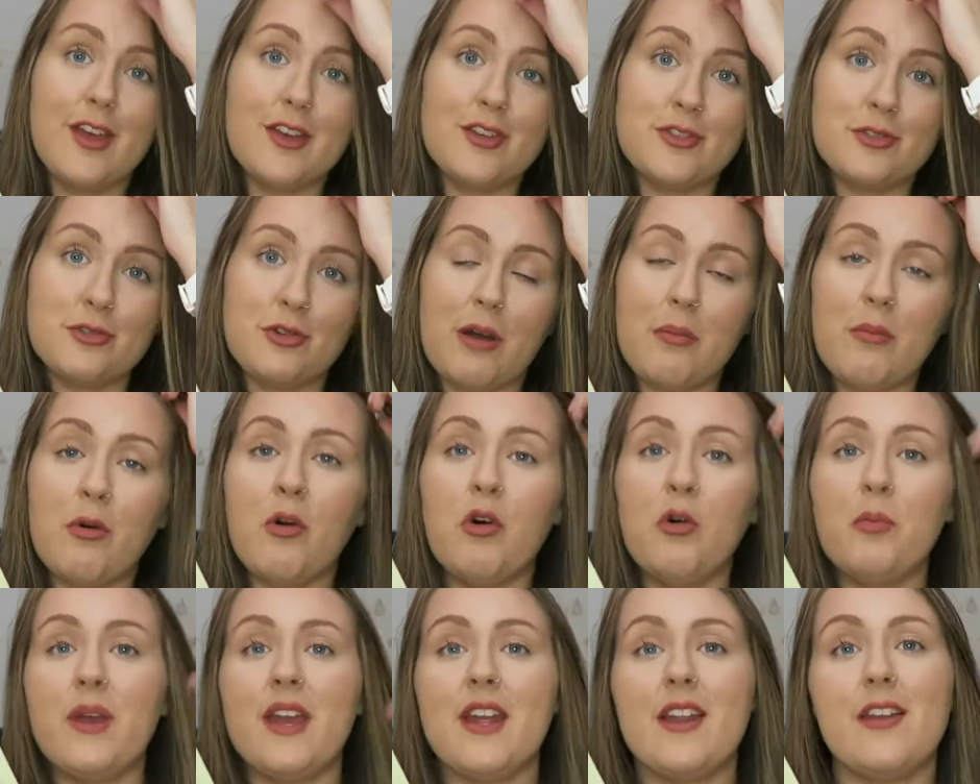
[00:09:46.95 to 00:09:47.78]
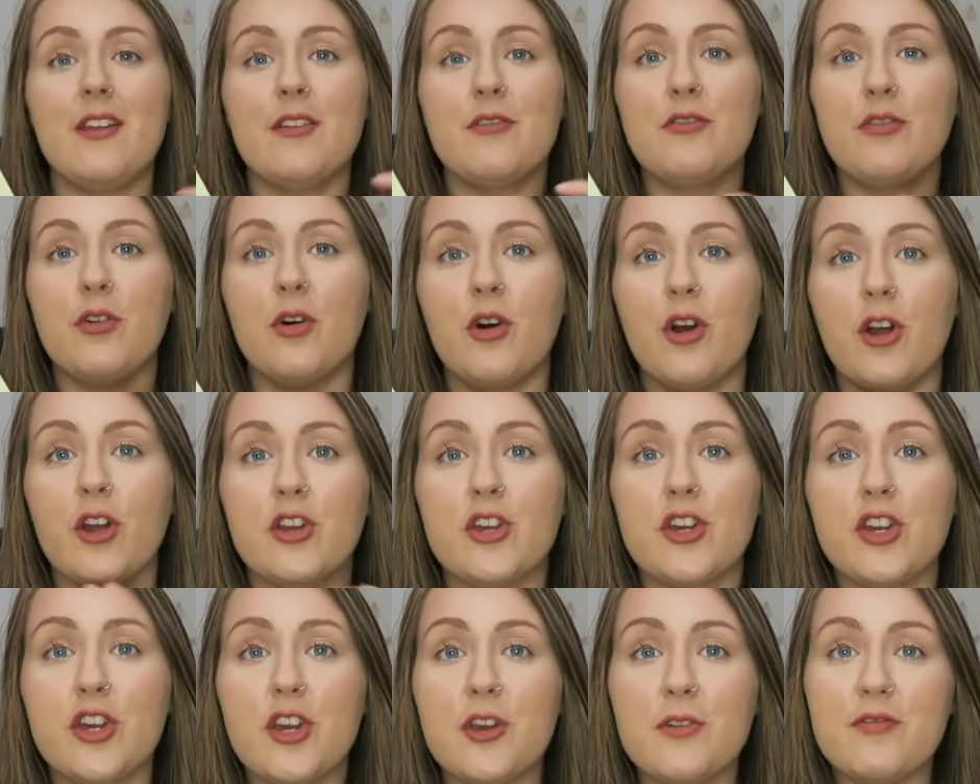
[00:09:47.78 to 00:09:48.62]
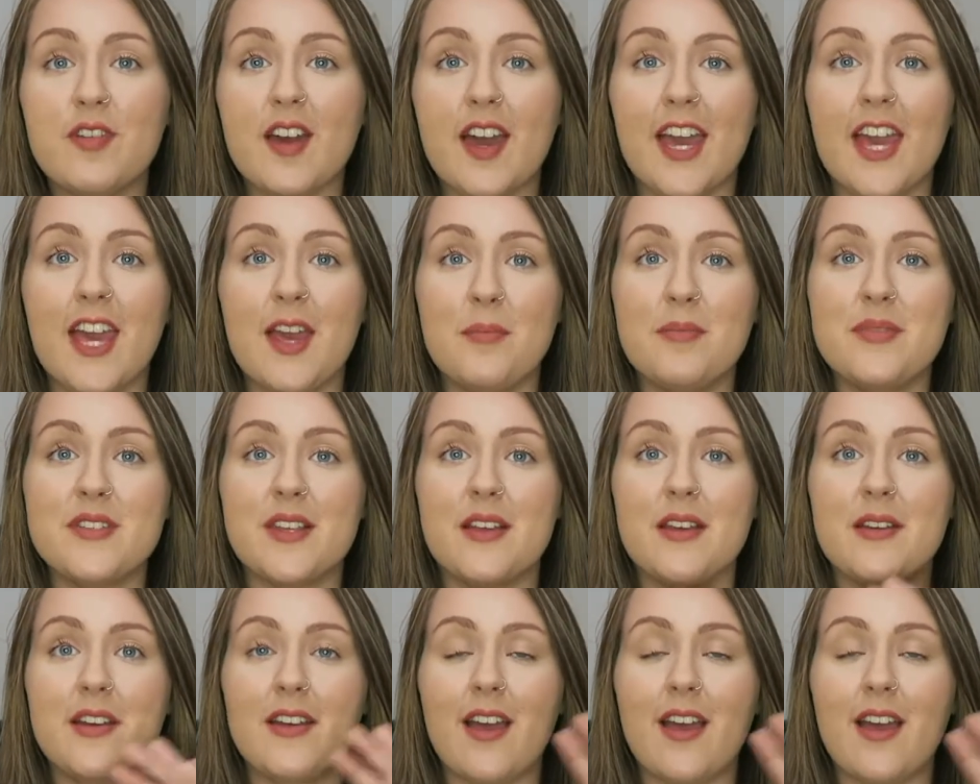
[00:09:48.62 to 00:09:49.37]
So I'm hoping for cute vibes